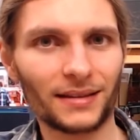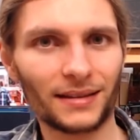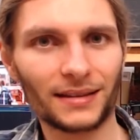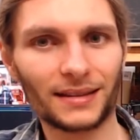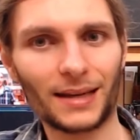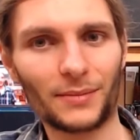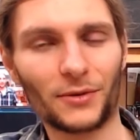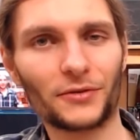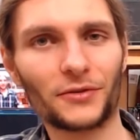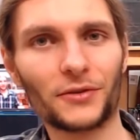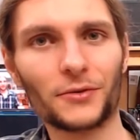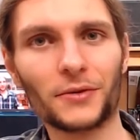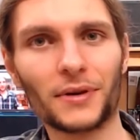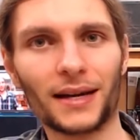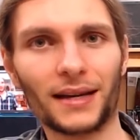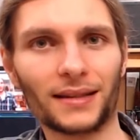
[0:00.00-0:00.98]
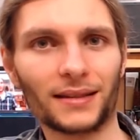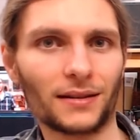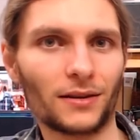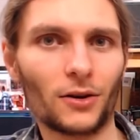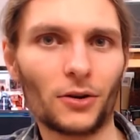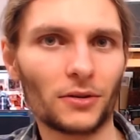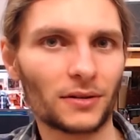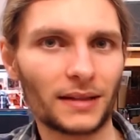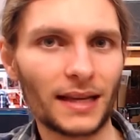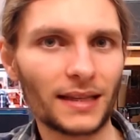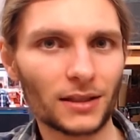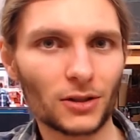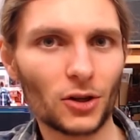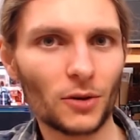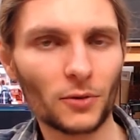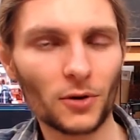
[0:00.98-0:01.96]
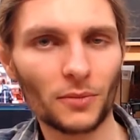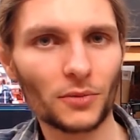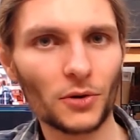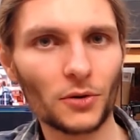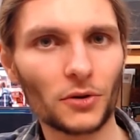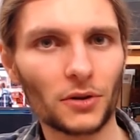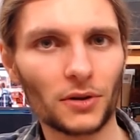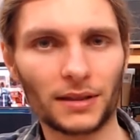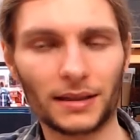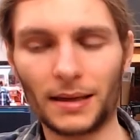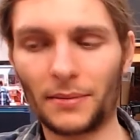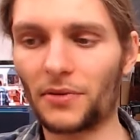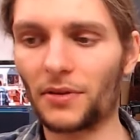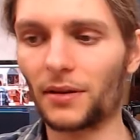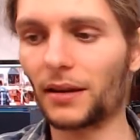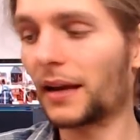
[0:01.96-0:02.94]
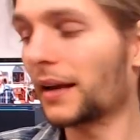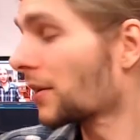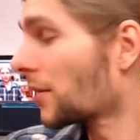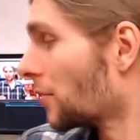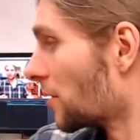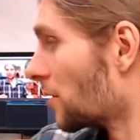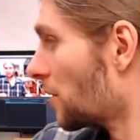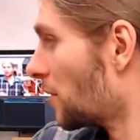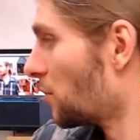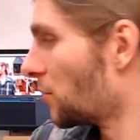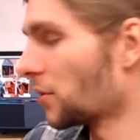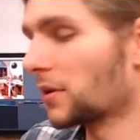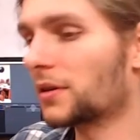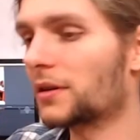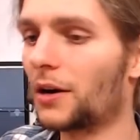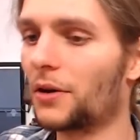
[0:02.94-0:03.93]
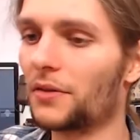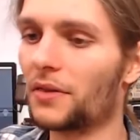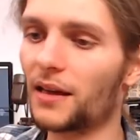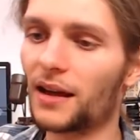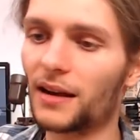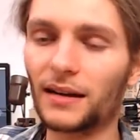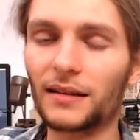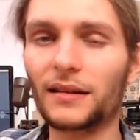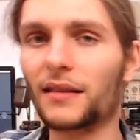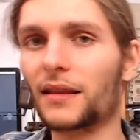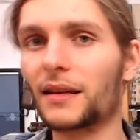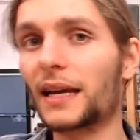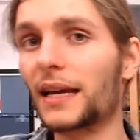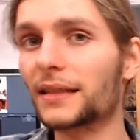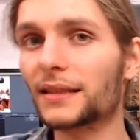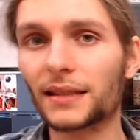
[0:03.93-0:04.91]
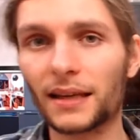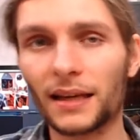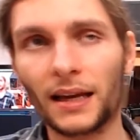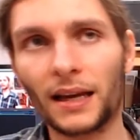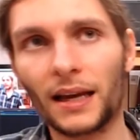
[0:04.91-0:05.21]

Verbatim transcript: some of you has an old desktop computer or something I could put down there under the desk.